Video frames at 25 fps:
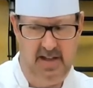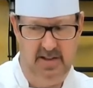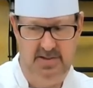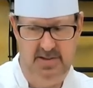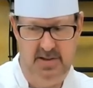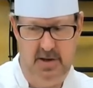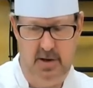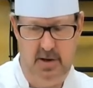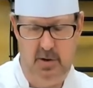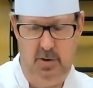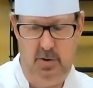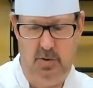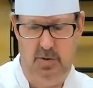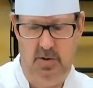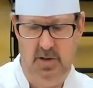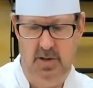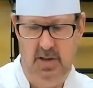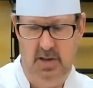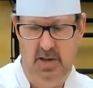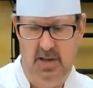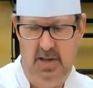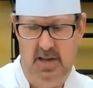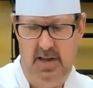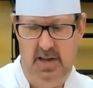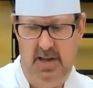So
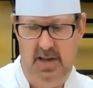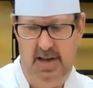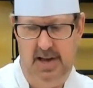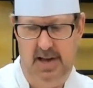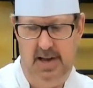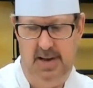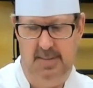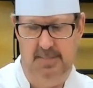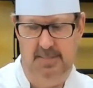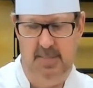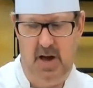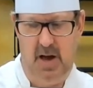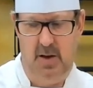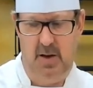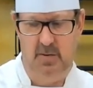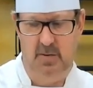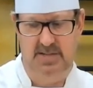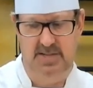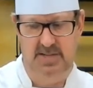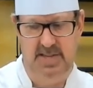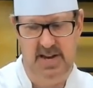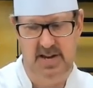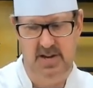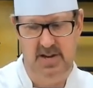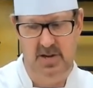I would
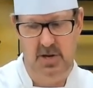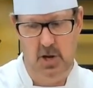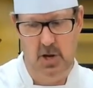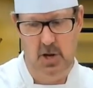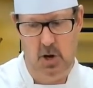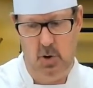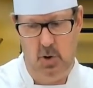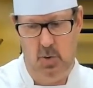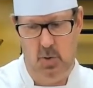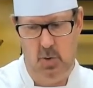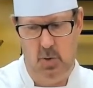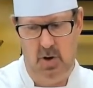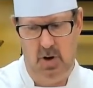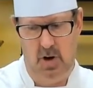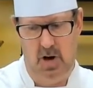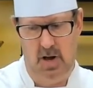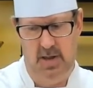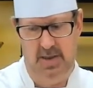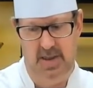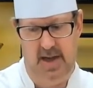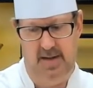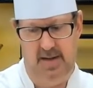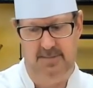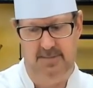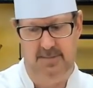say no on
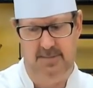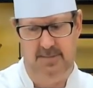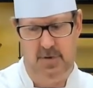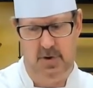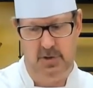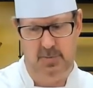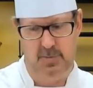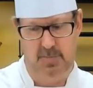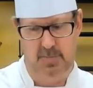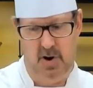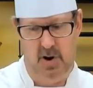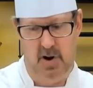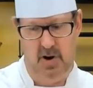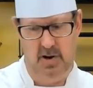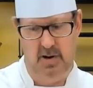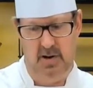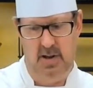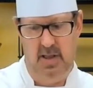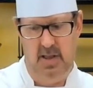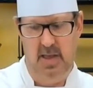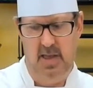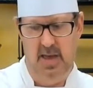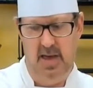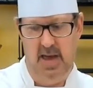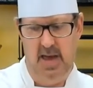that first part.
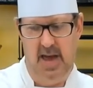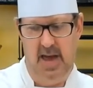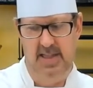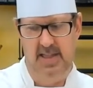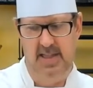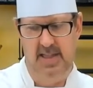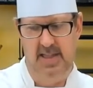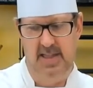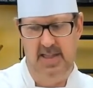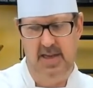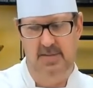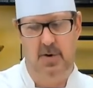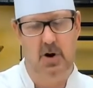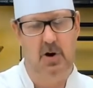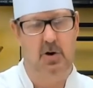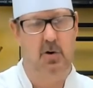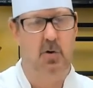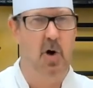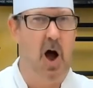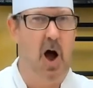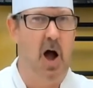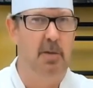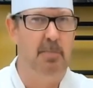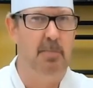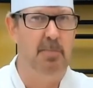And then for a
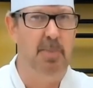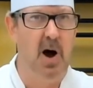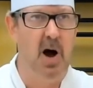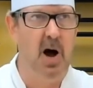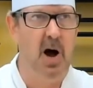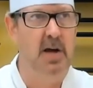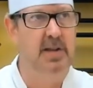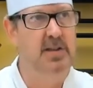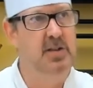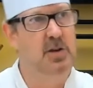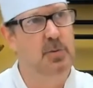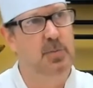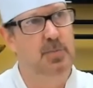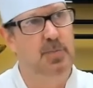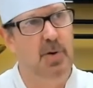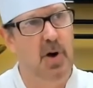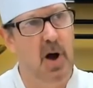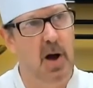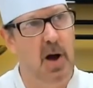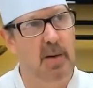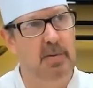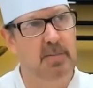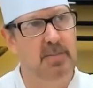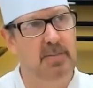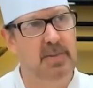crock pot, you
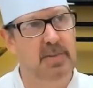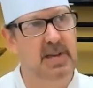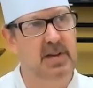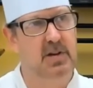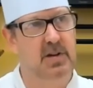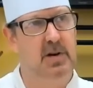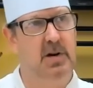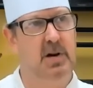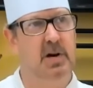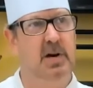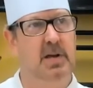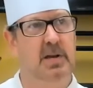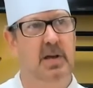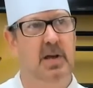probably could.